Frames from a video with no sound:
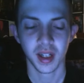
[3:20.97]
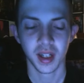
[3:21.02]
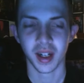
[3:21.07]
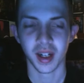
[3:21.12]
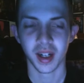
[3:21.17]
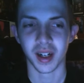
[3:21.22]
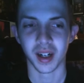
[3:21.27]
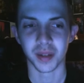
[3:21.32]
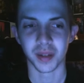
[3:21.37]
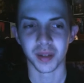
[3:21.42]

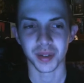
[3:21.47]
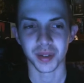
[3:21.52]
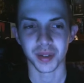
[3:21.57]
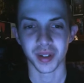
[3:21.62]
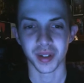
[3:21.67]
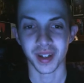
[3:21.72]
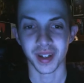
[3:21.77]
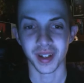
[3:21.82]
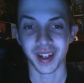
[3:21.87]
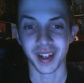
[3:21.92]

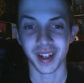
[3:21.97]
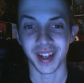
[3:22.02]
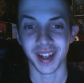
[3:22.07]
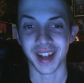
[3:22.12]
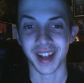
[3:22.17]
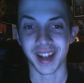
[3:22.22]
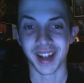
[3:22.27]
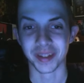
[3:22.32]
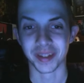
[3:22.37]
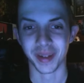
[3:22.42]
So it
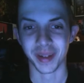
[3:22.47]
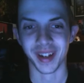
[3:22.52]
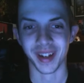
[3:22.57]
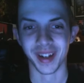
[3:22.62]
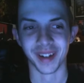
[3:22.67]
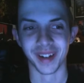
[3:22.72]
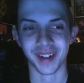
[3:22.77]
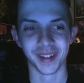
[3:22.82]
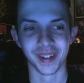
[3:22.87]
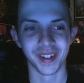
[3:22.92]
has me
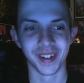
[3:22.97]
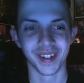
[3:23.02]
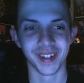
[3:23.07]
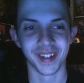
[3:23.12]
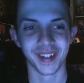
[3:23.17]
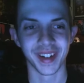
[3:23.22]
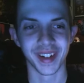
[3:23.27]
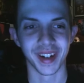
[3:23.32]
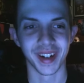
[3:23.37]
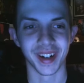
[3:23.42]
really,
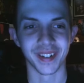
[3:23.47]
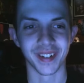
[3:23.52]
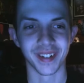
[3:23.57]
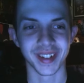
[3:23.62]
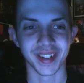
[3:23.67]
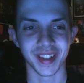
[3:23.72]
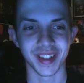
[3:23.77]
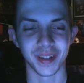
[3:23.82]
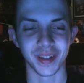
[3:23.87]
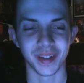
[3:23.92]
really
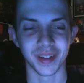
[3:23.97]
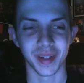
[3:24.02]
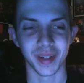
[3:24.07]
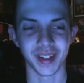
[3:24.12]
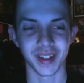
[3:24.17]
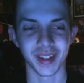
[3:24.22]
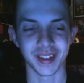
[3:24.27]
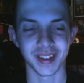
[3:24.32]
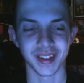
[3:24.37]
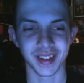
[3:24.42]
nervous,
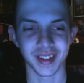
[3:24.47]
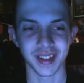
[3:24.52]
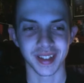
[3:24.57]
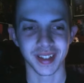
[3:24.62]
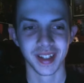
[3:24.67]
because